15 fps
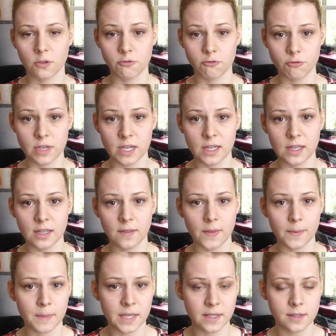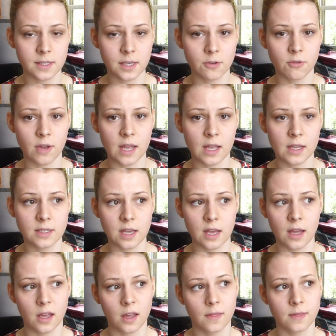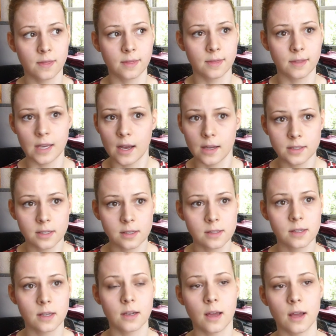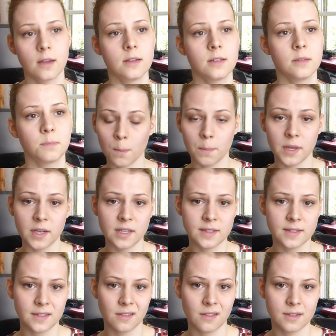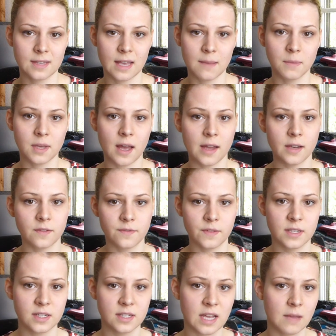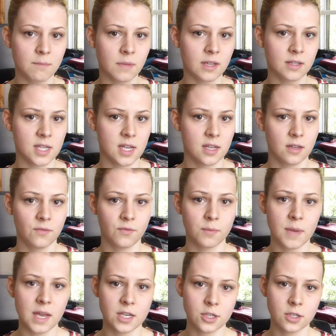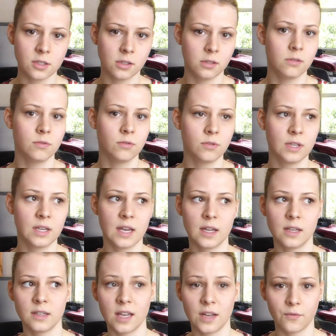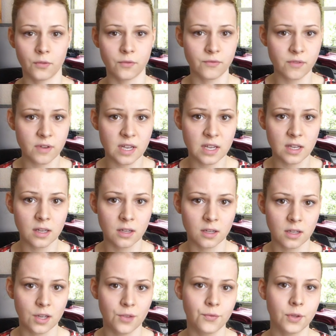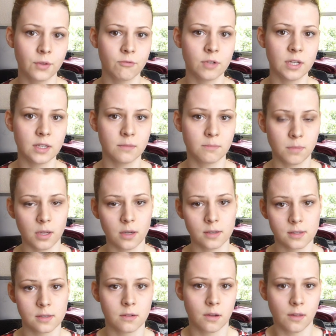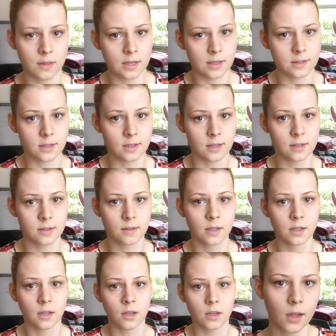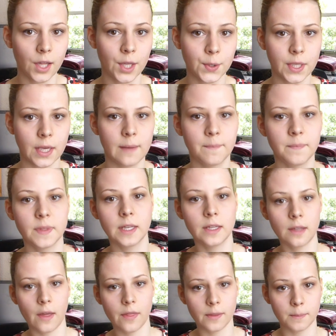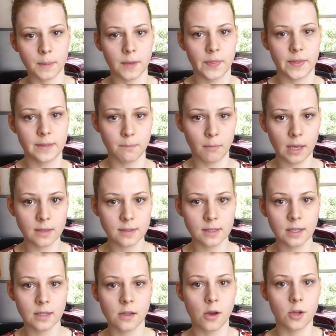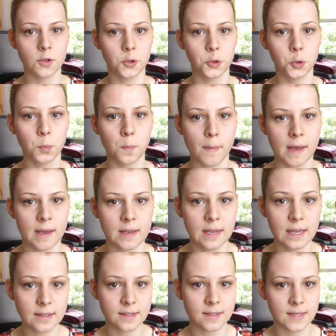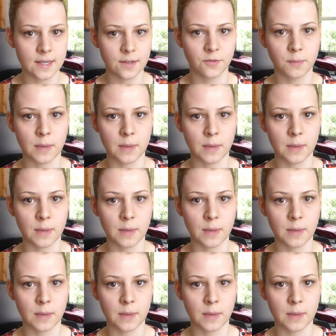Really, the patterns are great and the articles are nice, but it's the same kind of entertainment and information you can get for free if you read blogs on the internet. Okay, enough about that magazine. Onto my next set of